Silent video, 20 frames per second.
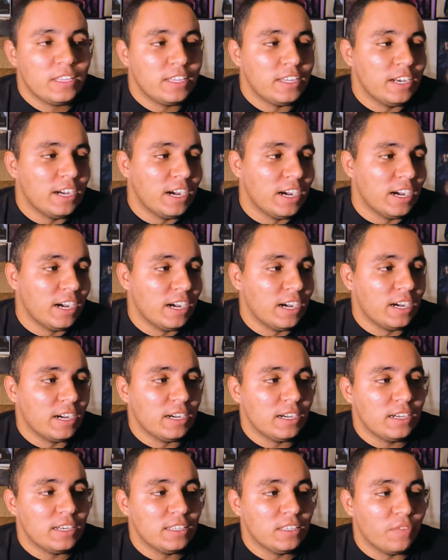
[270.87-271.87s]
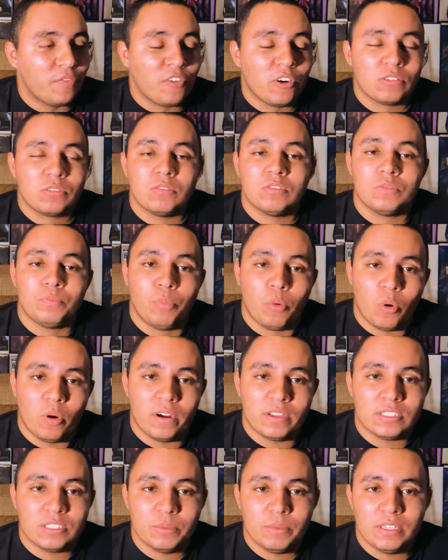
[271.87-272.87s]
The first one was
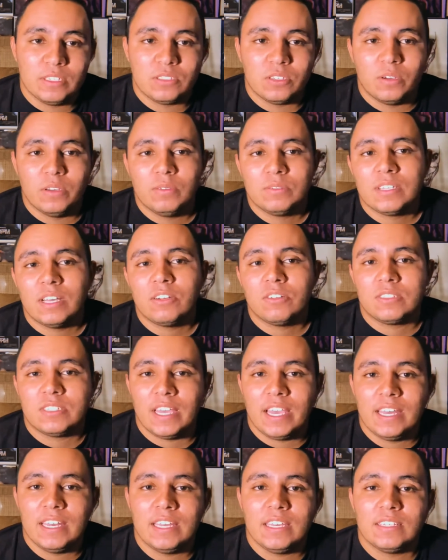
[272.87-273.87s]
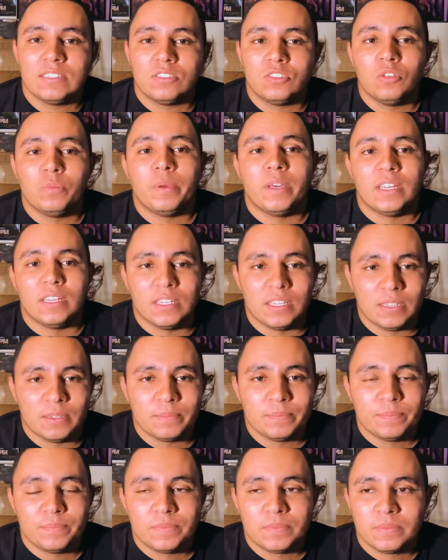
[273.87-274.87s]
boring to me, so it was entertaining stupidity.
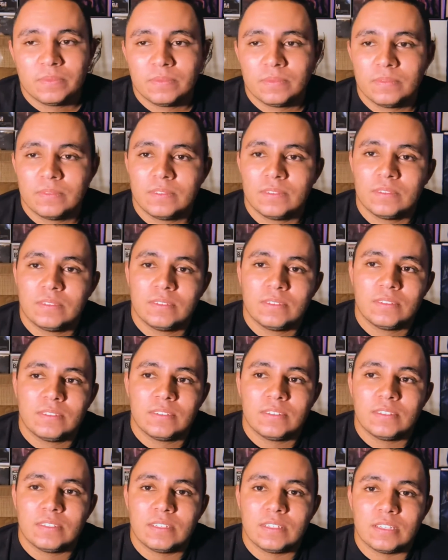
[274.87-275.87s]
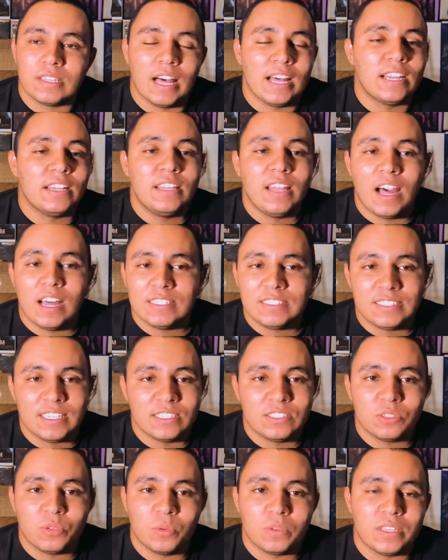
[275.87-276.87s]
A lot of
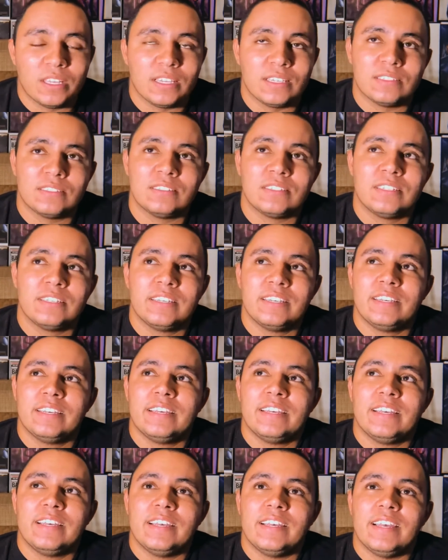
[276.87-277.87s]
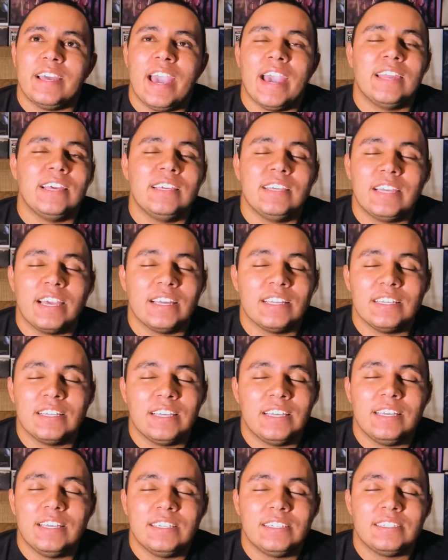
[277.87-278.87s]
nonsensical things. Eddie,
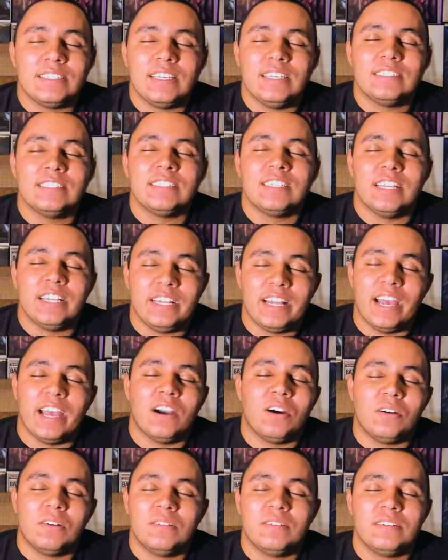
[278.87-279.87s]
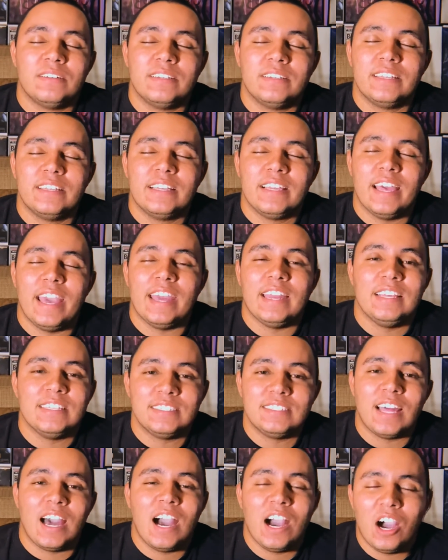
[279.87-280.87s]
he's in the jail, and
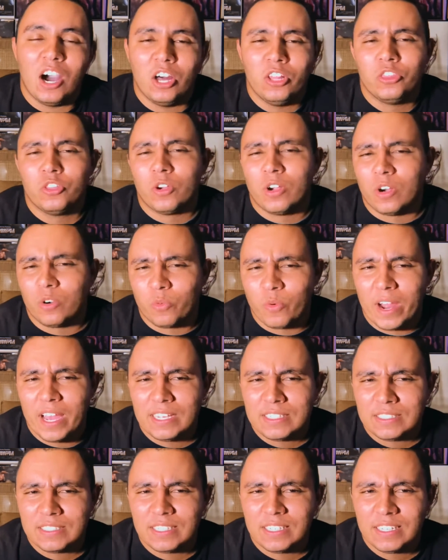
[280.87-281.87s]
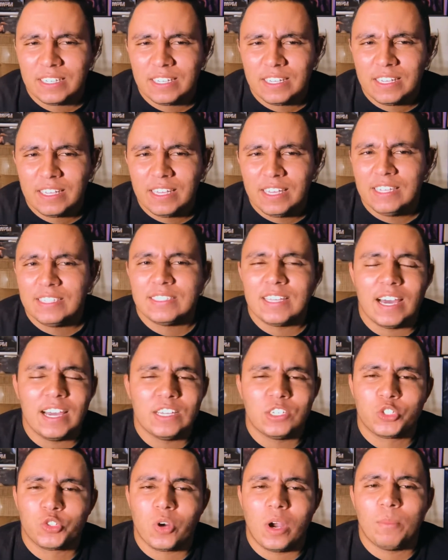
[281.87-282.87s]
he's not under arrest. He's not
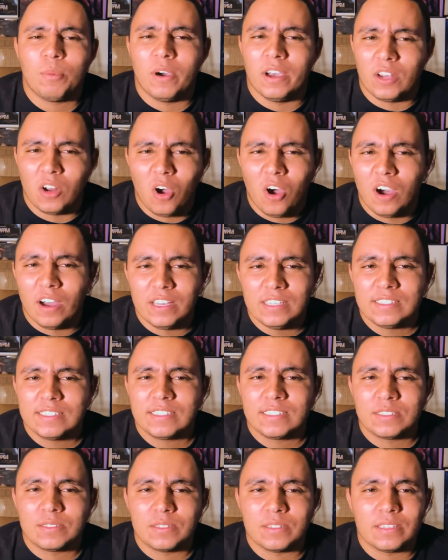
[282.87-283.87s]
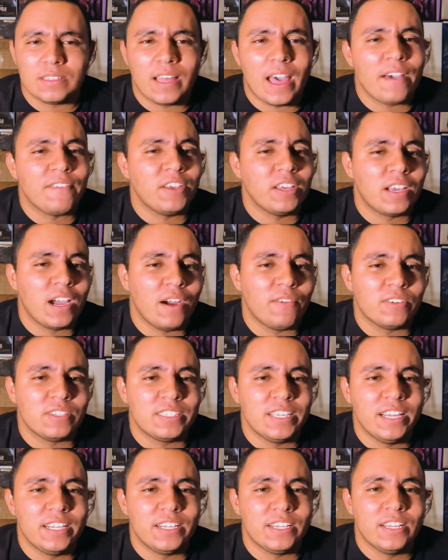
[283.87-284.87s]
in trouble at all. He's just having a
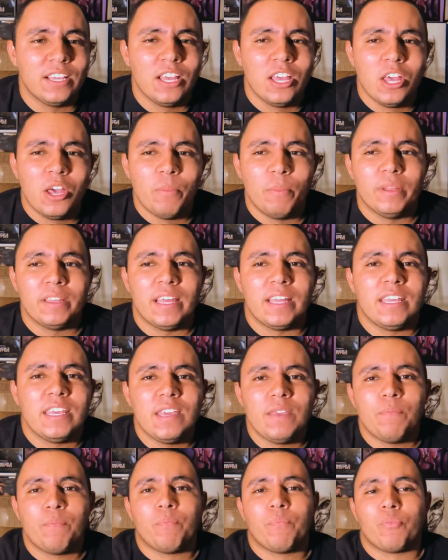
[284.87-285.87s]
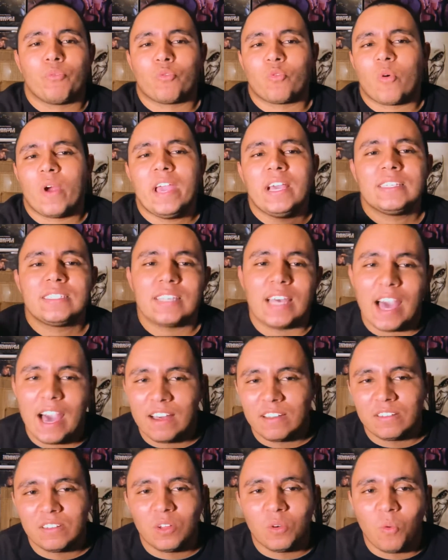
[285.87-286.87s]
conversation. But then he breaks
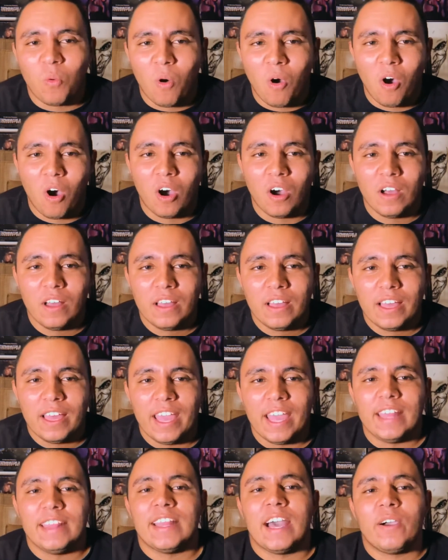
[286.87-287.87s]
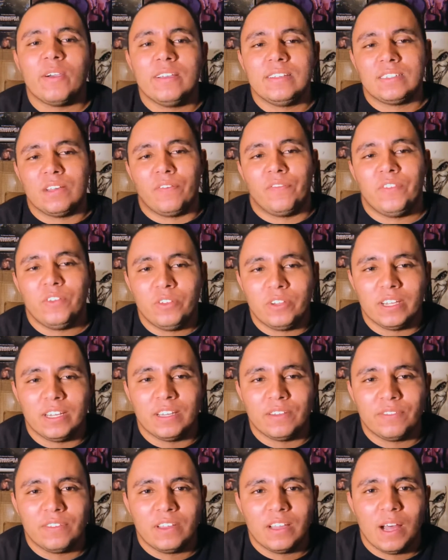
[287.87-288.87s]
out of the wall, and now he's a
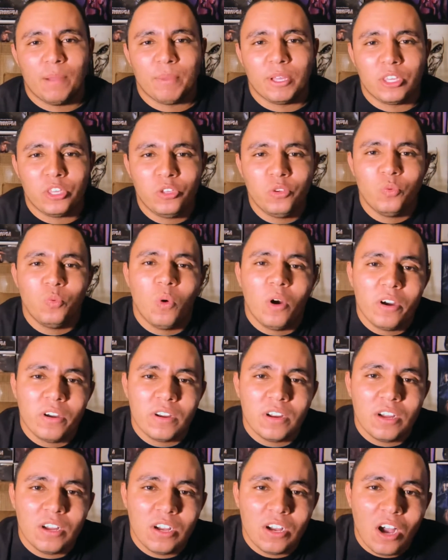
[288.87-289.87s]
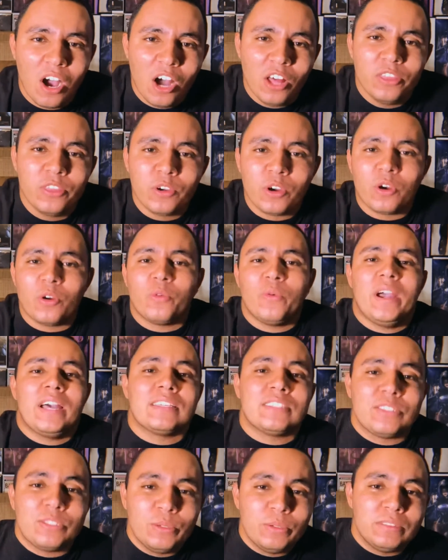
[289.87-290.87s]
fugitive. I'm like, you weren't under
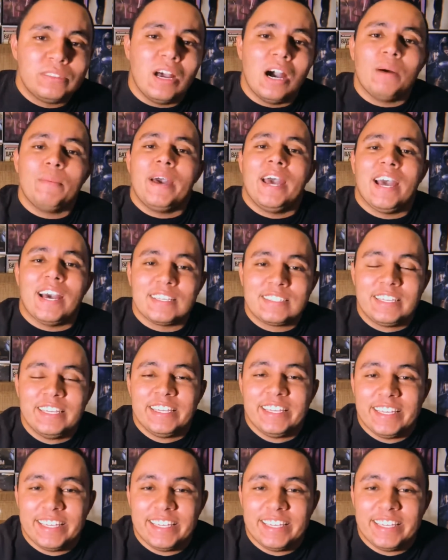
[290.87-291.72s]
arrest, you dumbass.